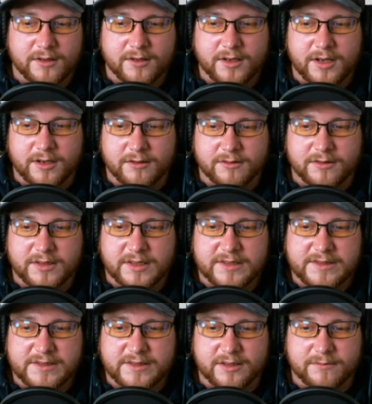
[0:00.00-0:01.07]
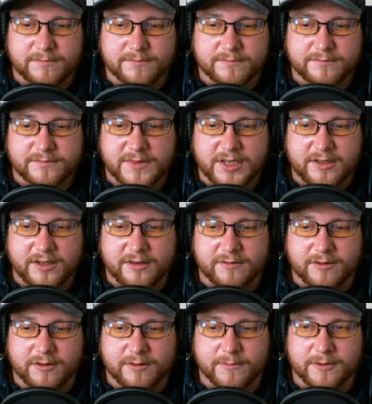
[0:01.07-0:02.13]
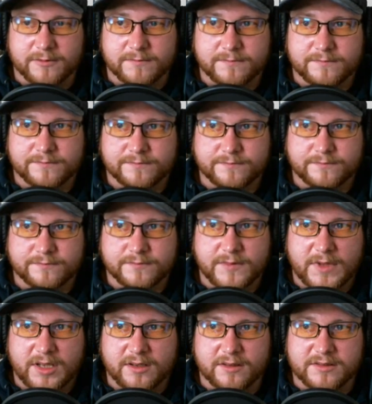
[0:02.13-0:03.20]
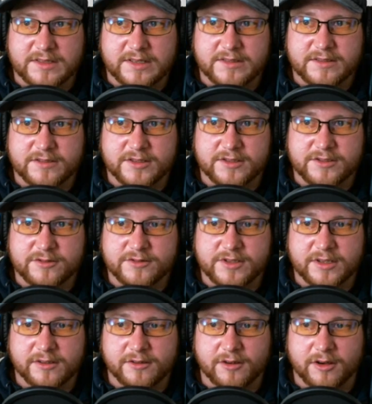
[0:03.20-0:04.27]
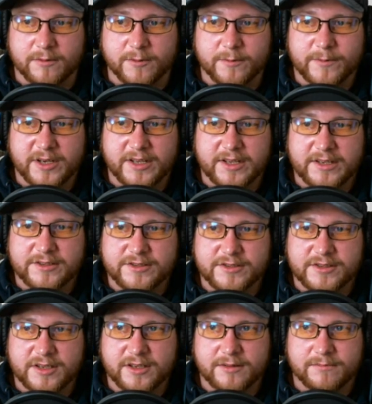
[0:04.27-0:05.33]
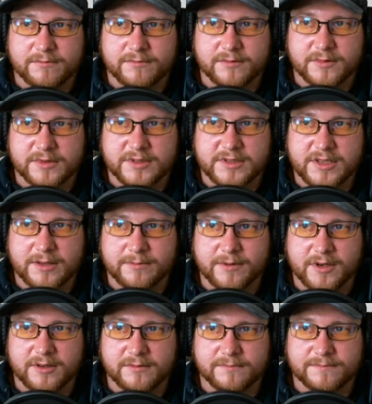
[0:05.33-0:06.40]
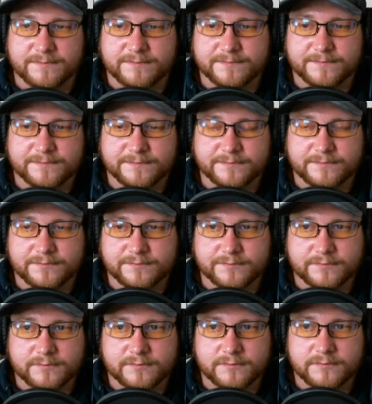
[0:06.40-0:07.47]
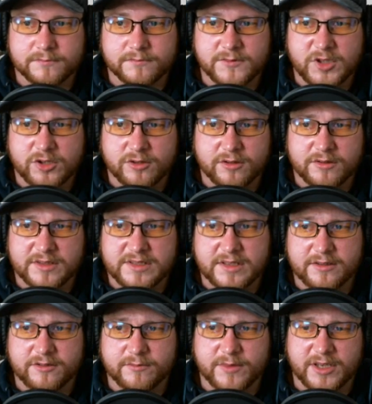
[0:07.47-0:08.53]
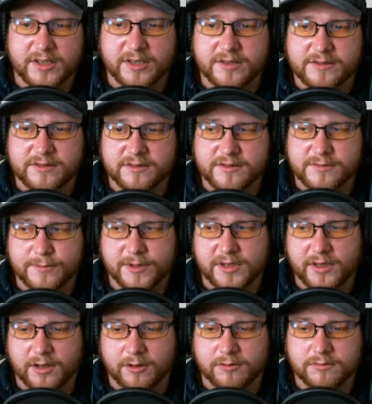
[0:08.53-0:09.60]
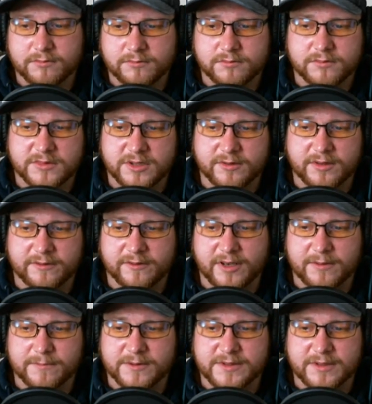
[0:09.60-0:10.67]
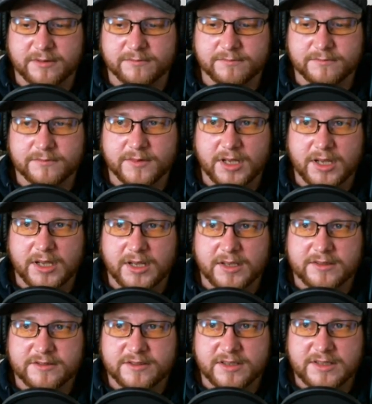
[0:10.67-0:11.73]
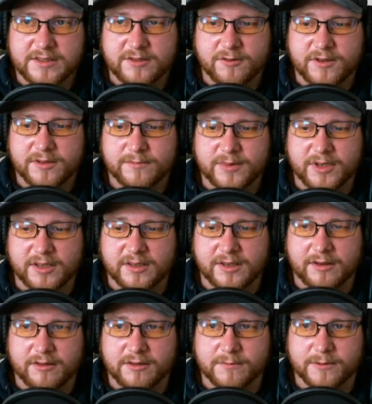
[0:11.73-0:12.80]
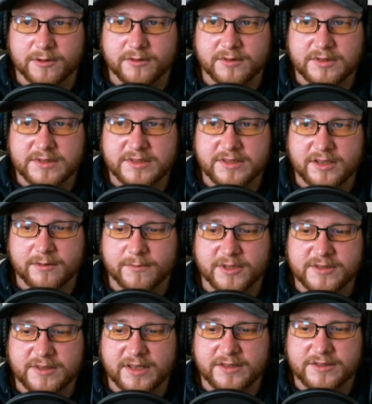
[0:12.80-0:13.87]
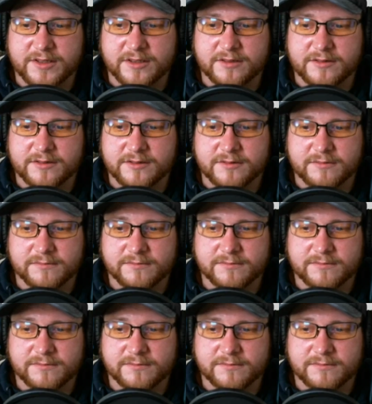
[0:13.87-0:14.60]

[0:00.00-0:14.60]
Now, the next step that you have your armor is I suggest you check your armor mitigation tab, top right. You'll notice that your mitigation is pretty low. It's only 5%. So let's go ahead and put on that armor and see how much that changed.